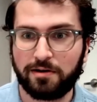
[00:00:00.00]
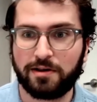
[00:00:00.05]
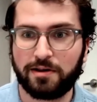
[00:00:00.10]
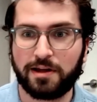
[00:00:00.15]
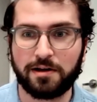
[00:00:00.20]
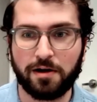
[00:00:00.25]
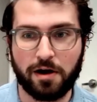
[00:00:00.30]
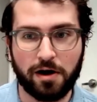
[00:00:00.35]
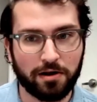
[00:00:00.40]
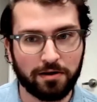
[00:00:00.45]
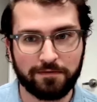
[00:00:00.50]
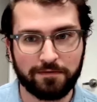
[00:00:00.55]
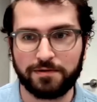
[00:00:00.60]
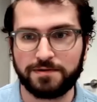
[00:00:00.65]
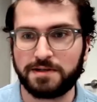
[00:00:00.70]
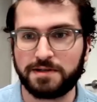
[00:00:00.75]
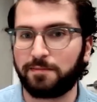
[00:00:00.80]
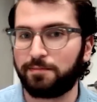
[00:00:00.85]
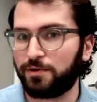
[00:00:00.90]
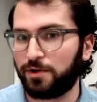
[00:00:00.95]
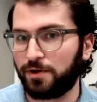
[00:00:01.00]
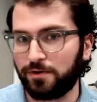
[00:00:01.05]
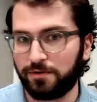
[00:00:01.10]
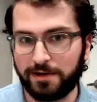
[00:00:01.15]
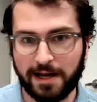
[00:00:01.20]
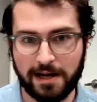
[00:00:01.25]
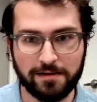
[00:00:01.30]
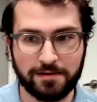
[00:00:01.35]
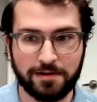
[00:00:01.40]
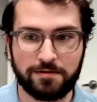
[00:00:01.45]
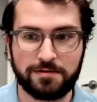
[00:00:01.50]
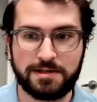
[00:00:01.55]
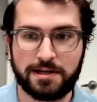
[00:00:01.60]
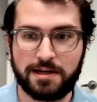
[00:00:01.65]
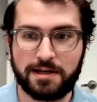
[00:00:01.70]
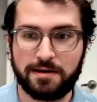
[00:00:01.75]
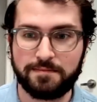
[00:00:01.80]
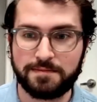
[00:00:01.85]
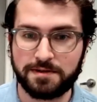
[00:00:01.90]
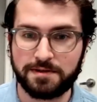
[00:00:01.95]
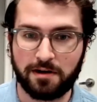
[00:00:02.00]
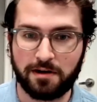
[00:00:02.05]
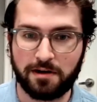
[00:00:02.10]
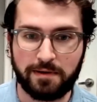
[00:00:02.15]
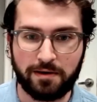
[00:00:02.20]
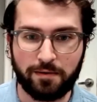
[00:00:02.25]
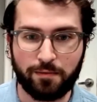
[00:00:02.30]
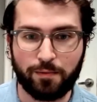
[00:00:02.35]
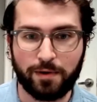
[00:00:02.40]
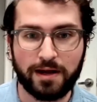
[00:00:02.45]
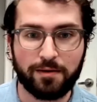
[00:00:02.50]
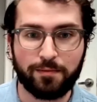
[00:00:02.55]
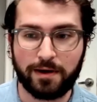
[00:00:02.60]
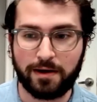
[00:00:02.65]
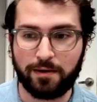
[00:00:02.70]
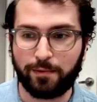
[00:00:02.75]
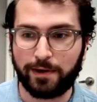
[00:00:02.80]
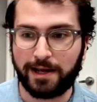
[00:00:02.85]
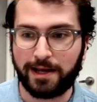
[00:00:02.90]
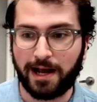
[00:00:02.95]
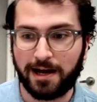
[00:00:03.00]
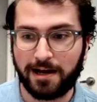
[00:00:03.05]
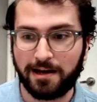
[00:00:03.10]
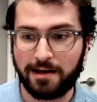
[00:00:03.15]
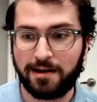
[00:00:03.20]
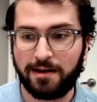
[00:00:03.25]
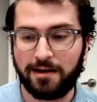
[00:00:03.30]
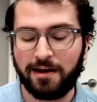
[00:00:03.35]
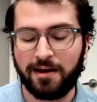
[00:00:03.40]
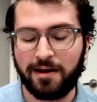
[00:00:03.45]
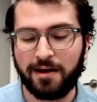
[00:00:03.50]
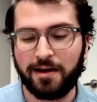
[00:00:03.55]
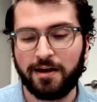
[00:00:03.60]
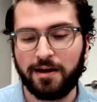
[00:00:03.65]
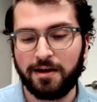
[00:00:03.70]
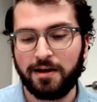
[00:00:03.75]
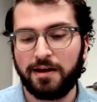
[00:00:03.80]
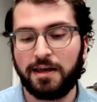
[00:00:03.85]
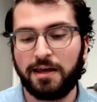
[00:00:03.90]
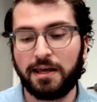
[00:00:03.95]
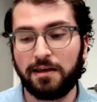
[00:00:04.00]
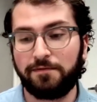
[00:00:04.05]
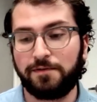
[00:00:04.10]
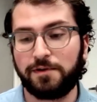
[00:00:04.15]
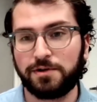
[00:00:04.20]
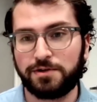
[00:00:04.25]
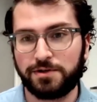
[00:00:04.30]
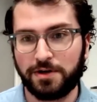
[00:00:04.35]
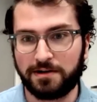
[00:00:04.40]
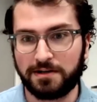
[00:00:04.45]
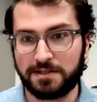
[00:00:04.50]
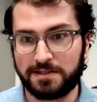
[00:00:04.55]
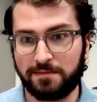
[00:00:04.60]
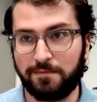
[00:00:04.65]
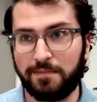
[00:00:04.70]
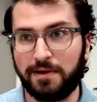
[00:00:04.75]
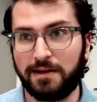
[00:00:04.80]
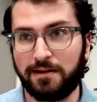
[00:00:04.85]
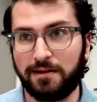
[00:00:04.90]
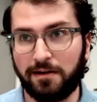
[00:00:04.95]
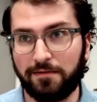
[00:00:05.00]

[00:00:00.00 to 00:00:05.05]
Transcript: like all of those upload, download times are going to be way, way, way high if you're trying to submit a